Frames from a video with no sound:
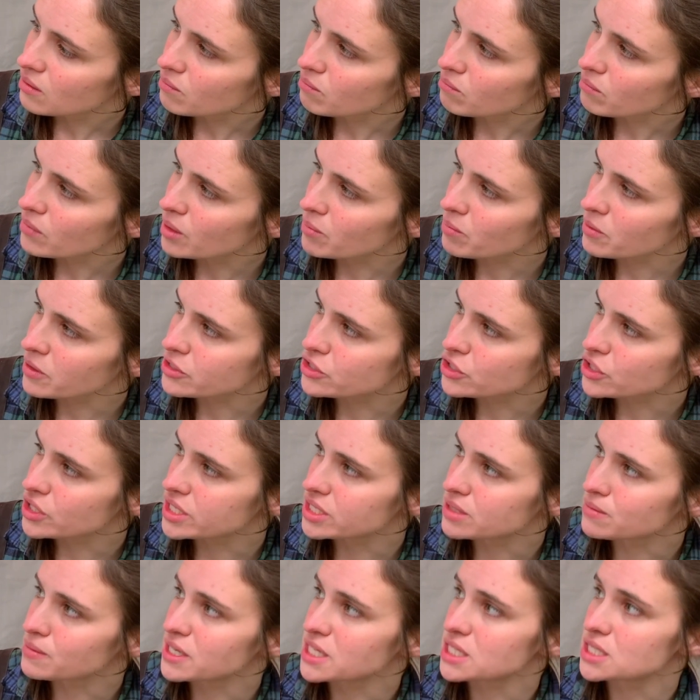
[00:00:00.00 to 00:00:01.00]
Maple
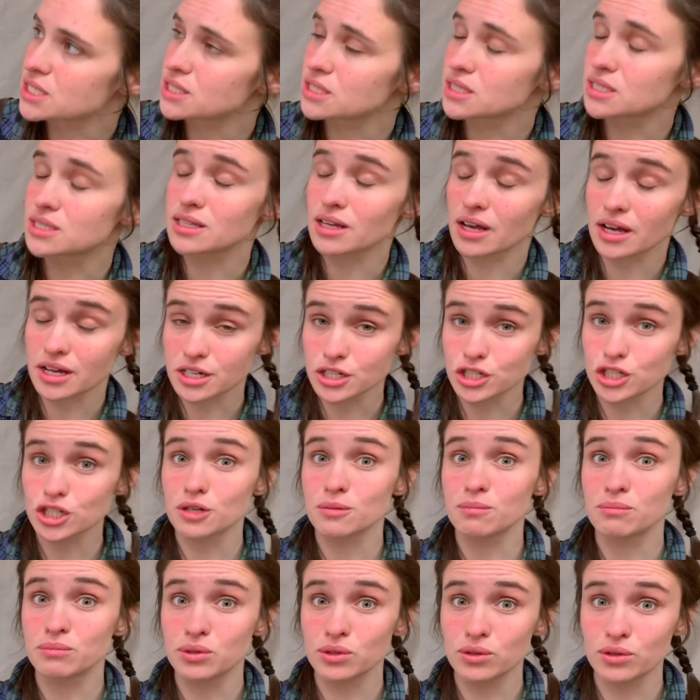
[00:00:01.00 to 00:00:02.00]
trees make such
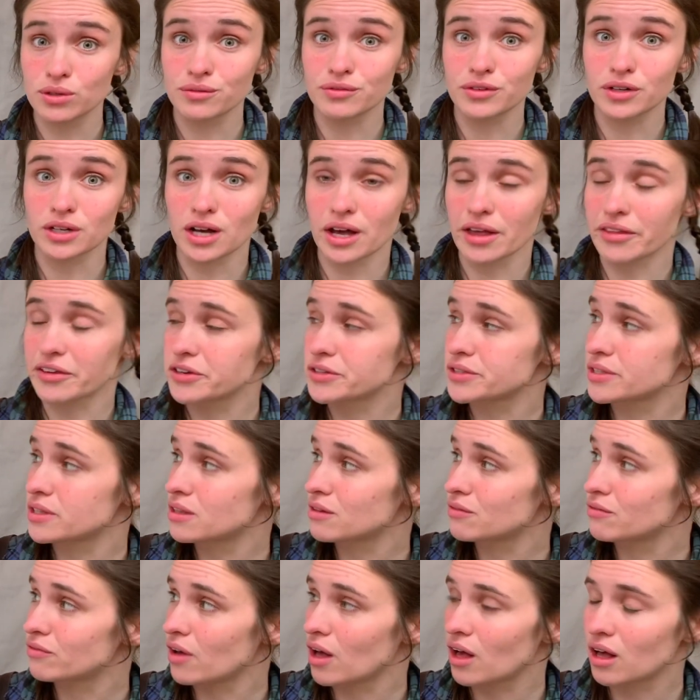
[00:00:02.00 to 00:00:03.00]
beautiful colors in the
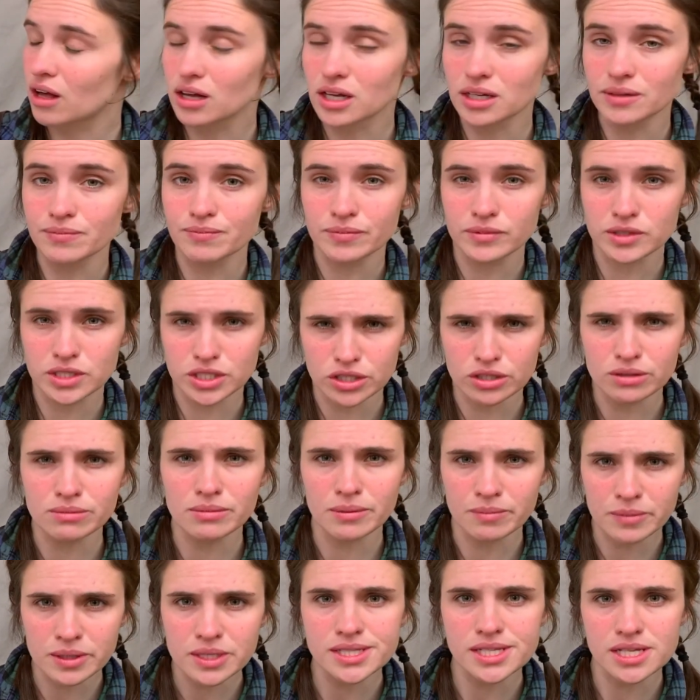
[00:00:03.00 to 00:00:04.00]
fall. Do you
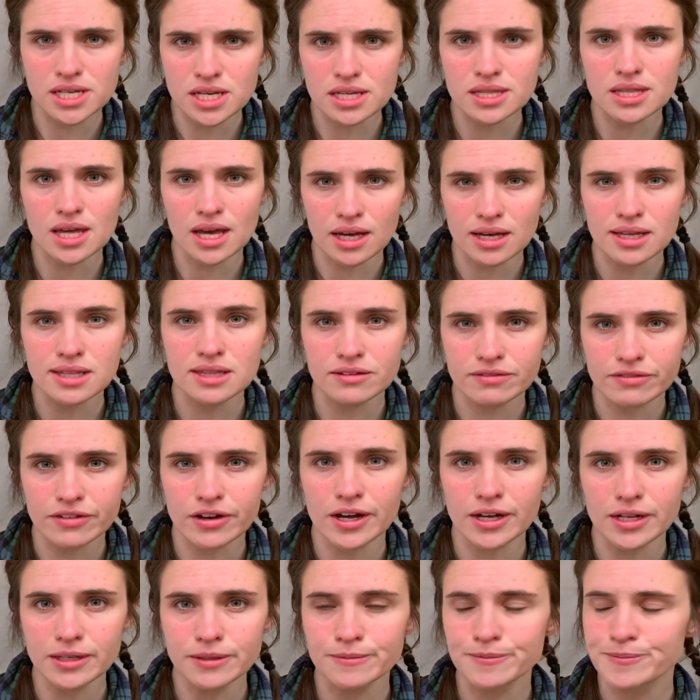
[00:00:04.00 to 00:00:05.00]
remember seeing that in the
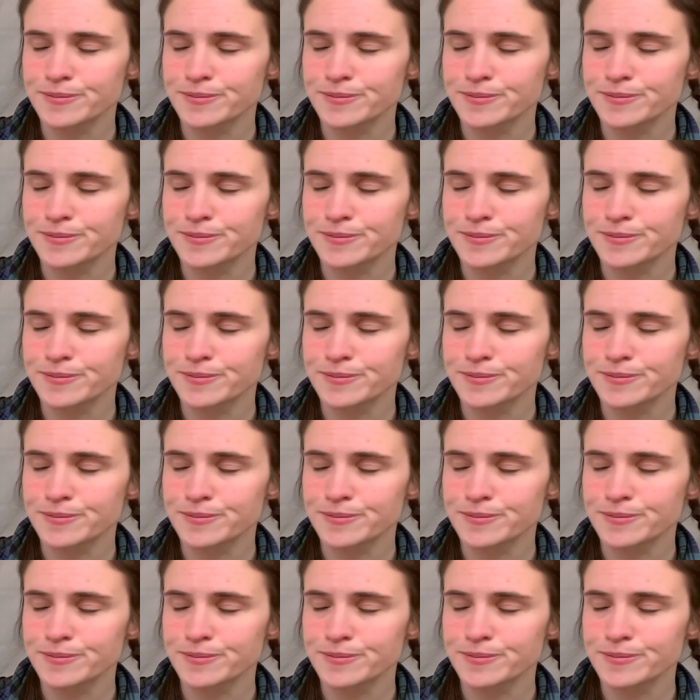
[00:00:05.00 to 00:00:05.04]
fall?